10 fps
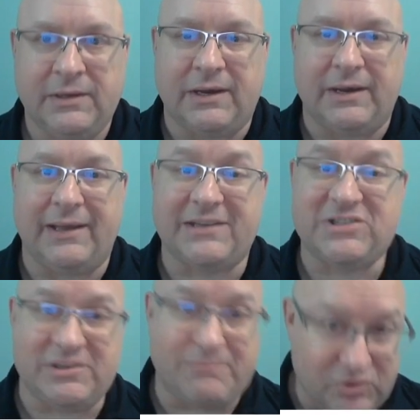
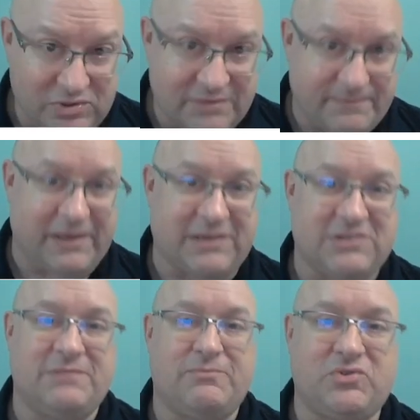XGBoost.
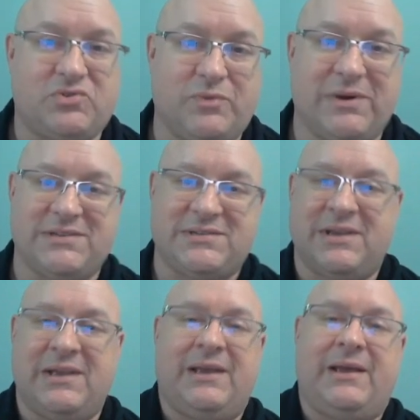XGBoost
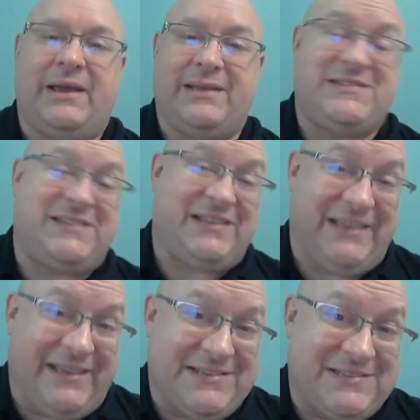was, and still
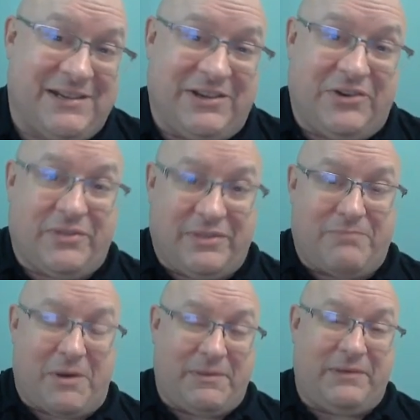is,
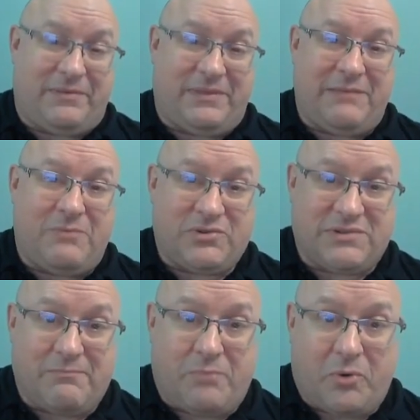probably the
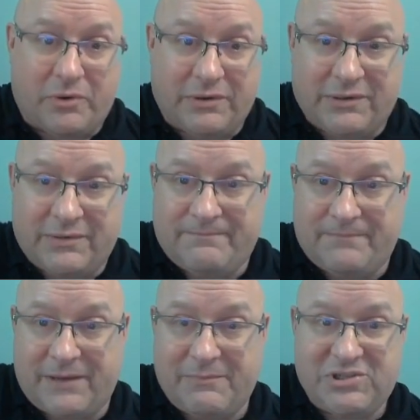most important
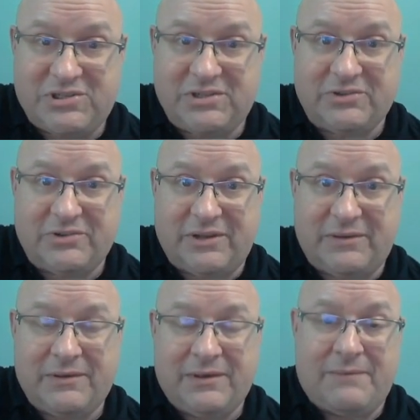machine
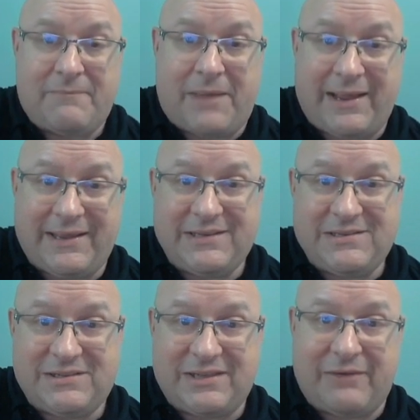learning
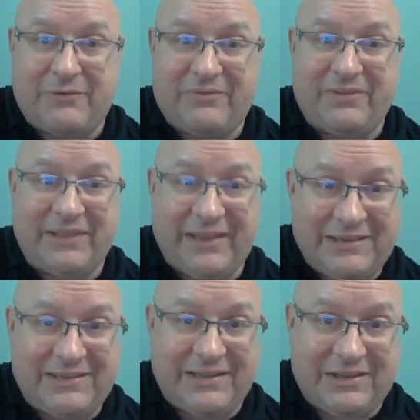package that we've
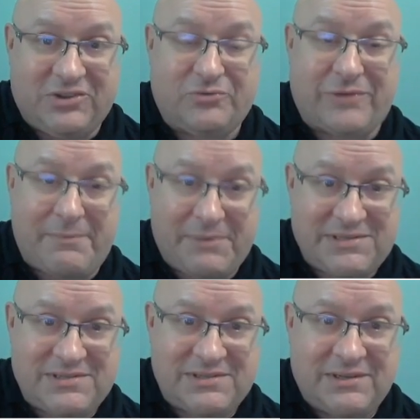linked into
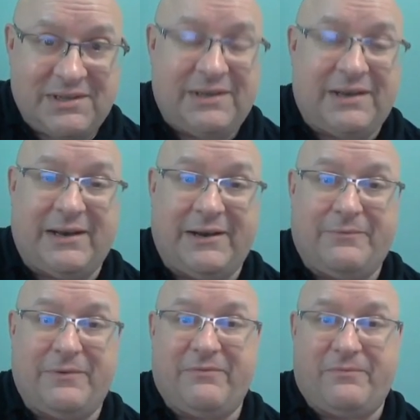Rapids.
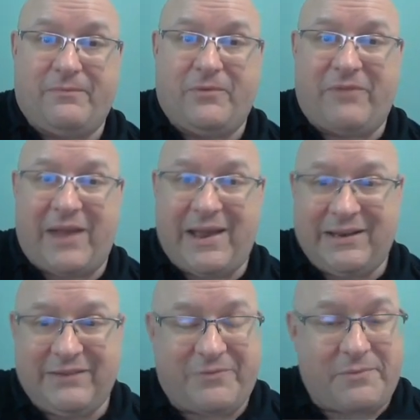We've
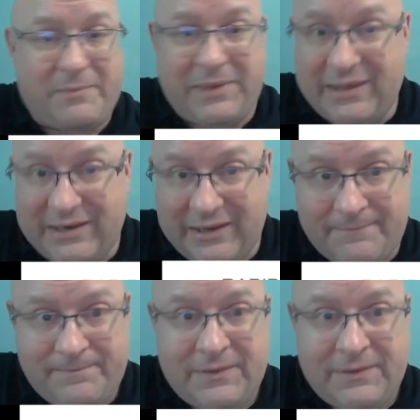had it from the beginning.